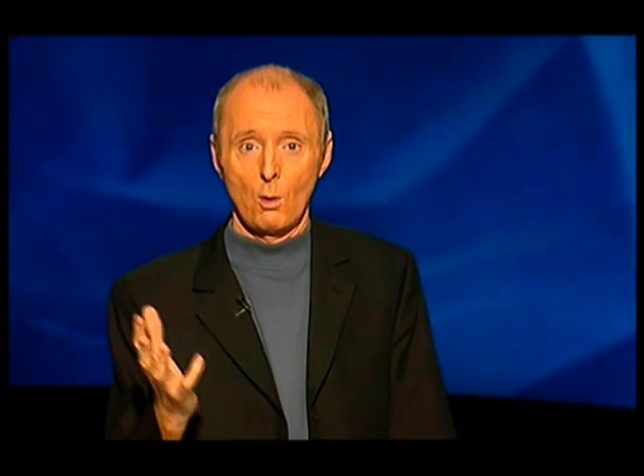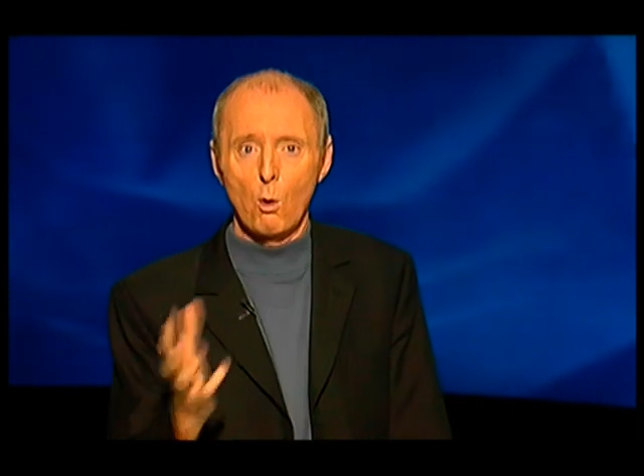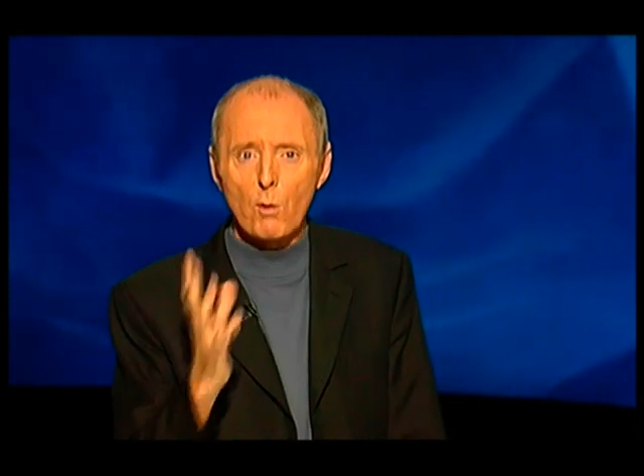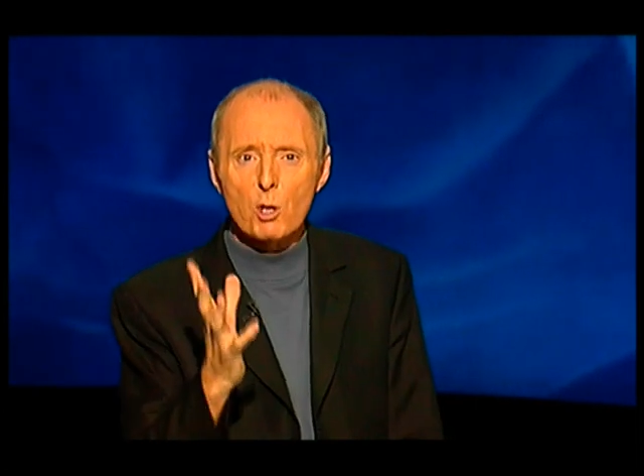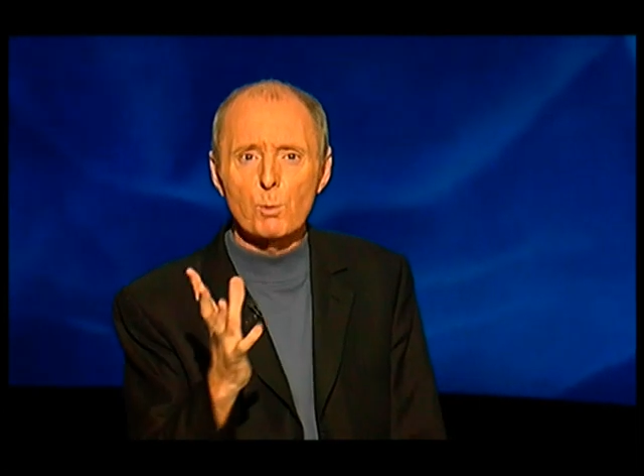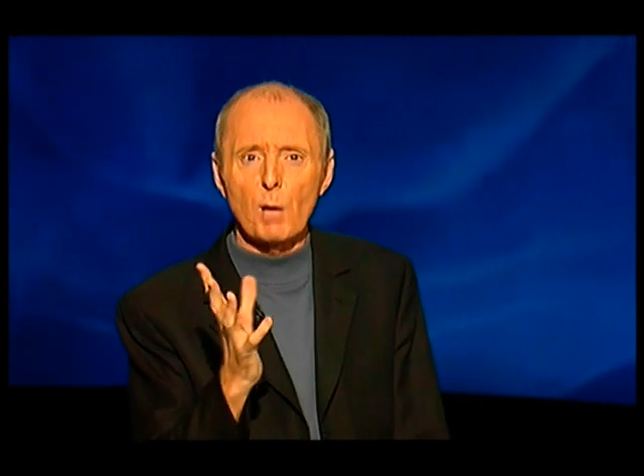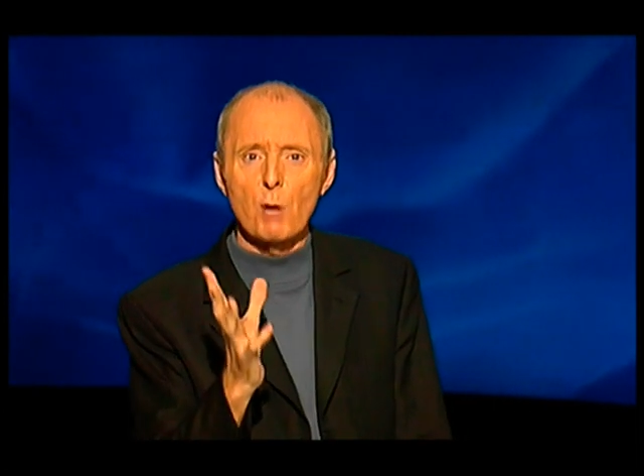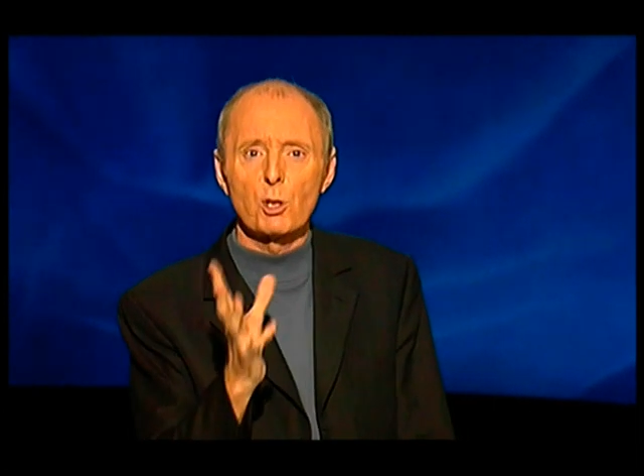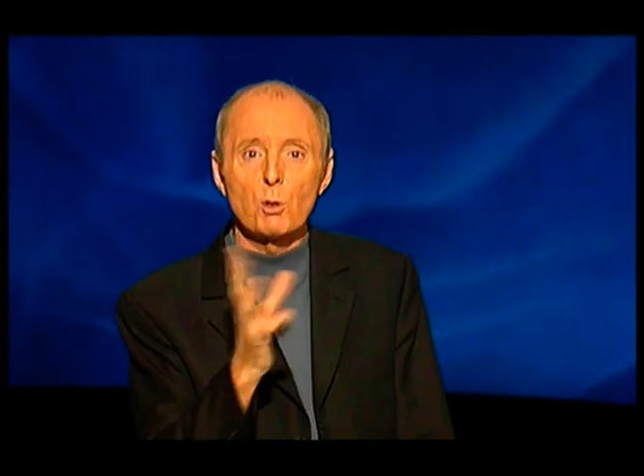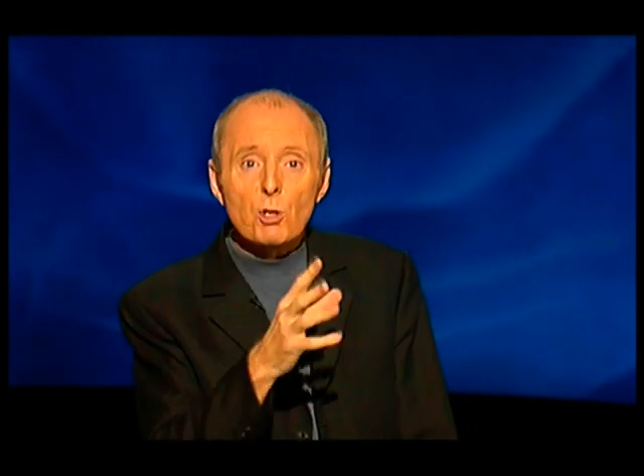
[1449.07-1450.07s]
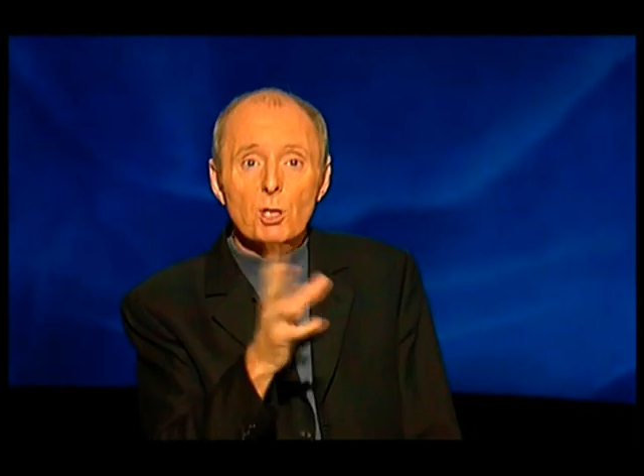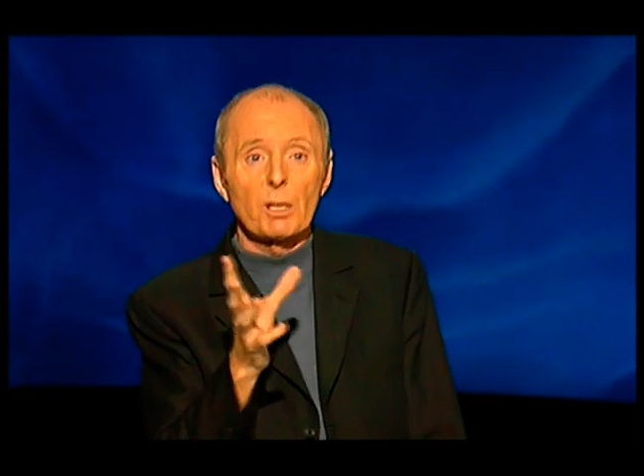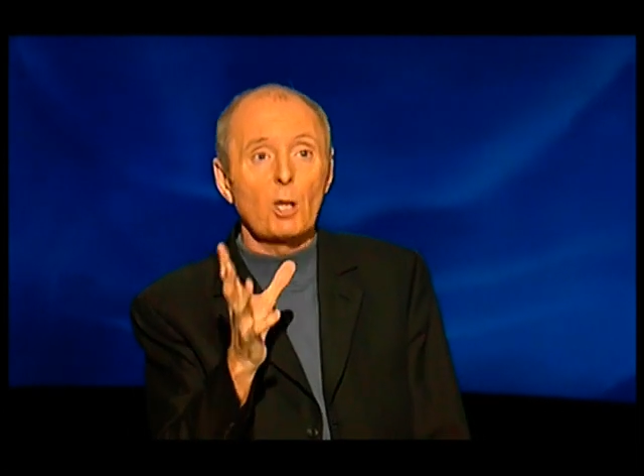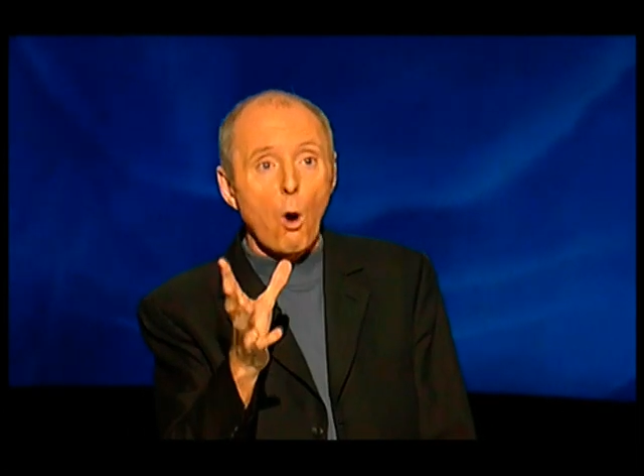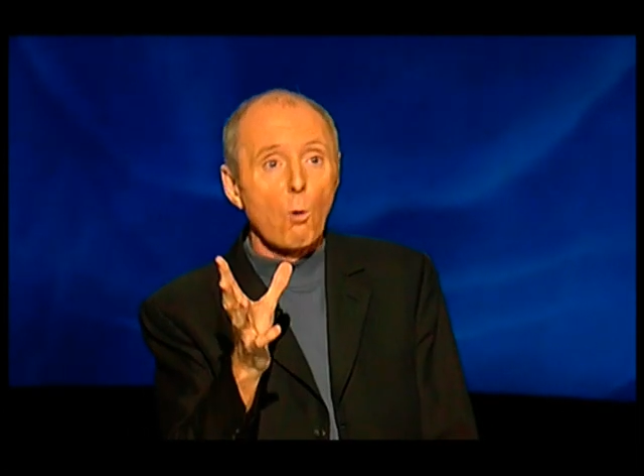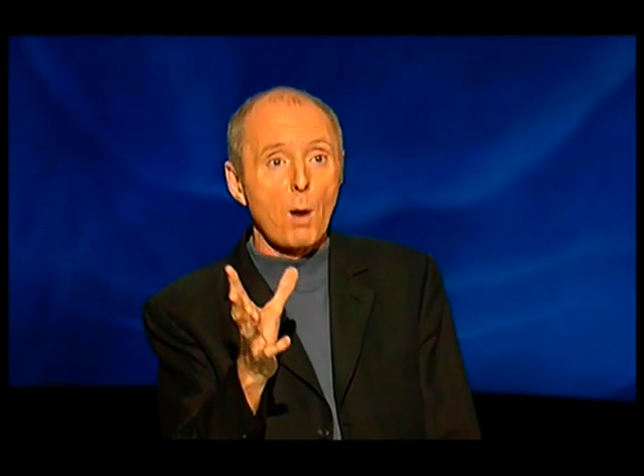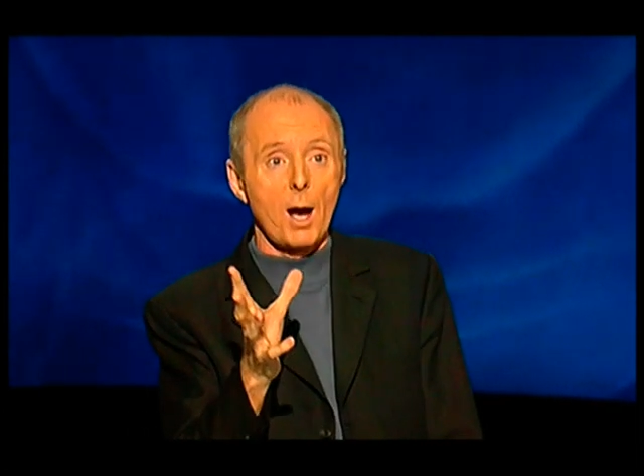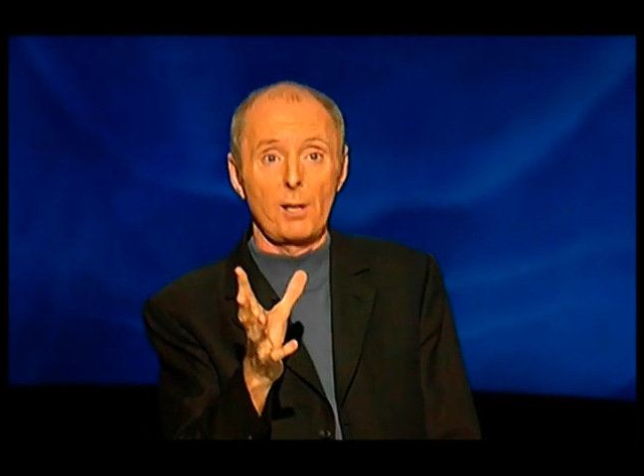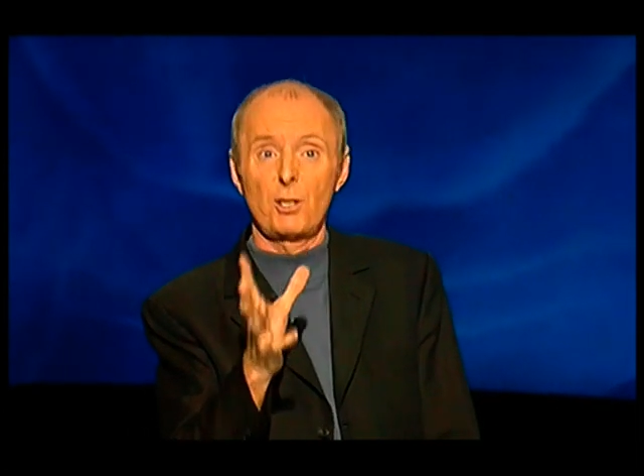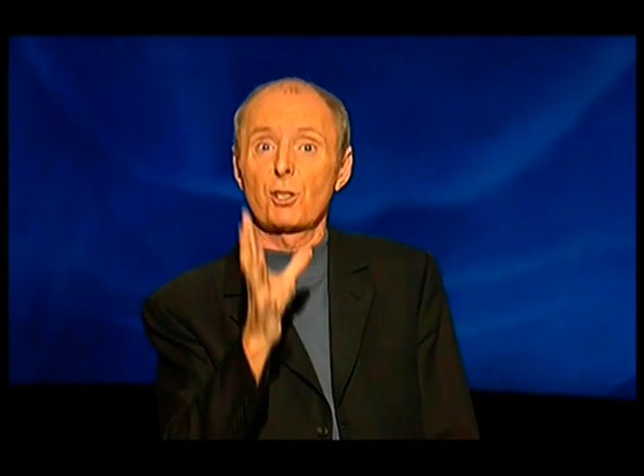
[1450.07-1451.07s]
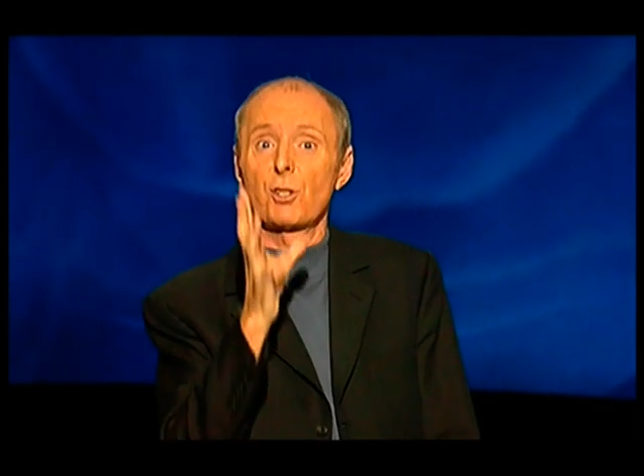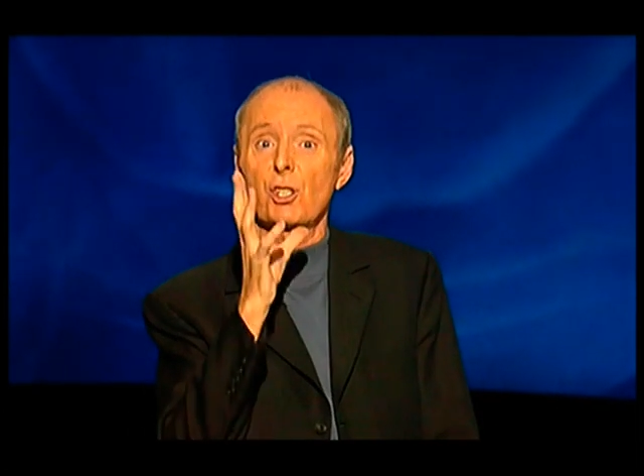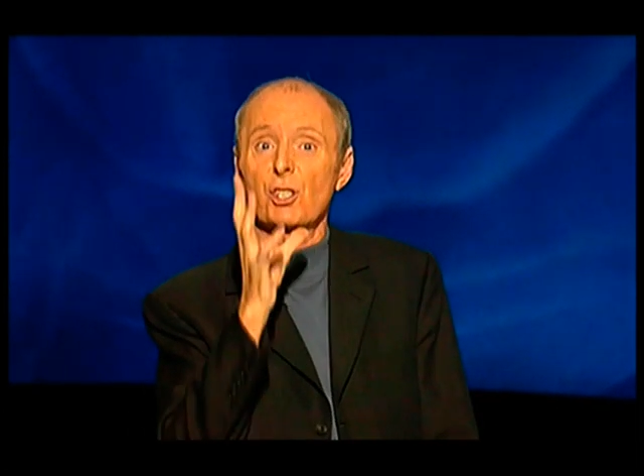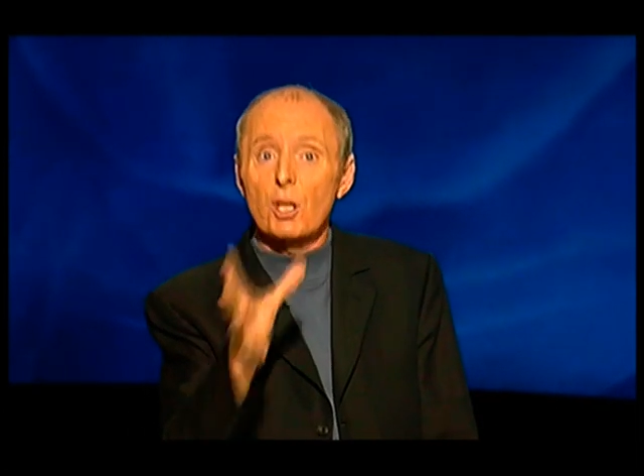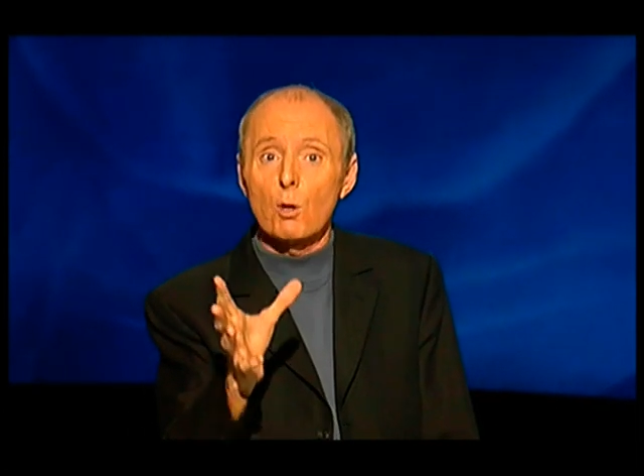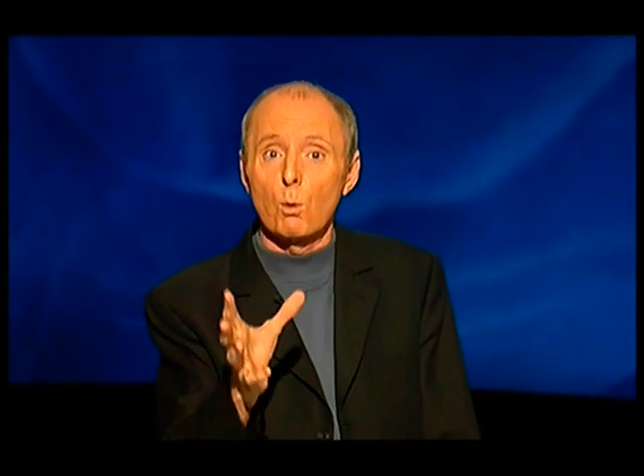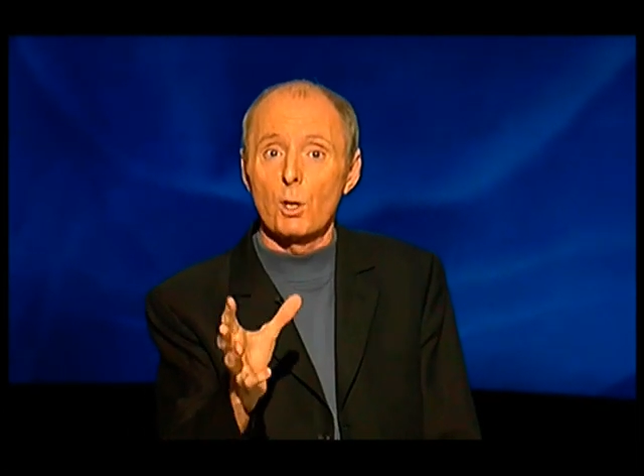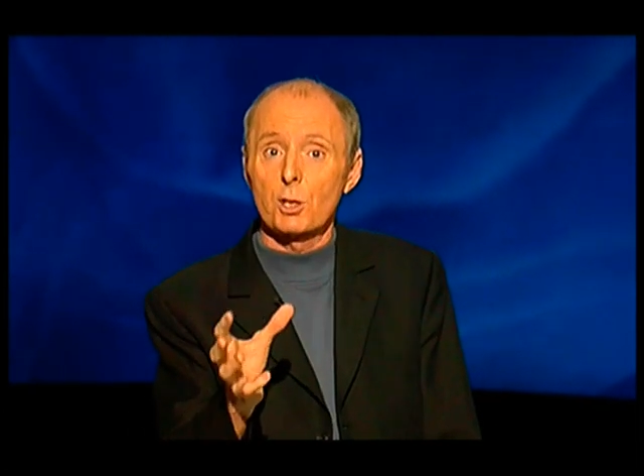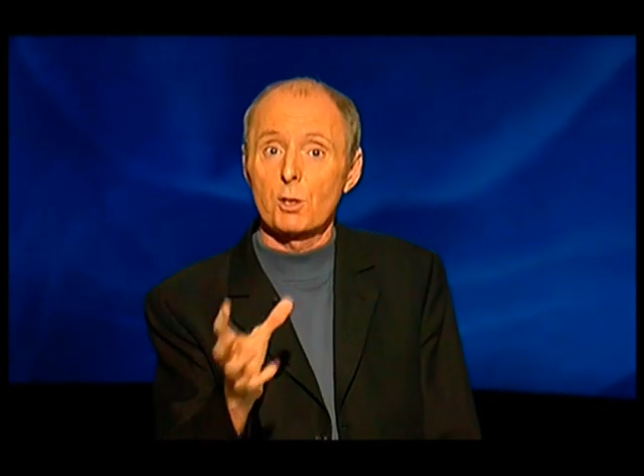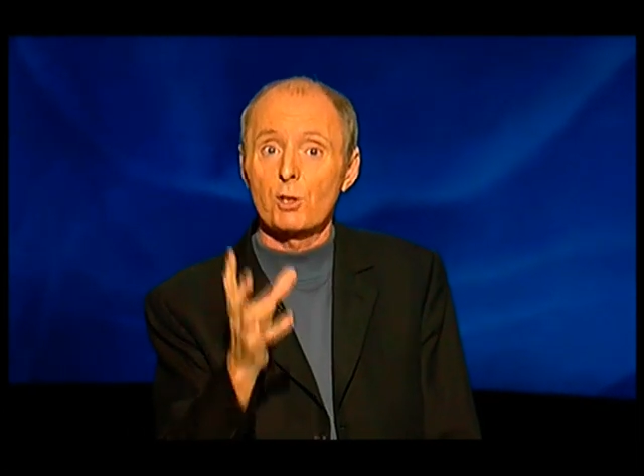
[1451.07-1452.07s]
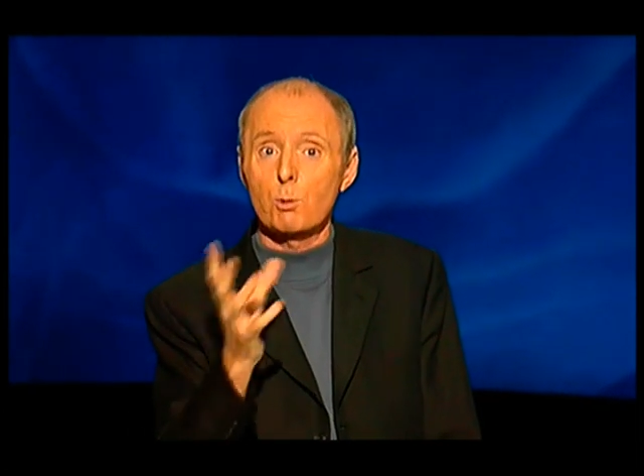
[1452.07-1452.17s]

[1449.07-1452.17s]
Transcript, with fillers: All those blokes who used to be coal miners and steel workers have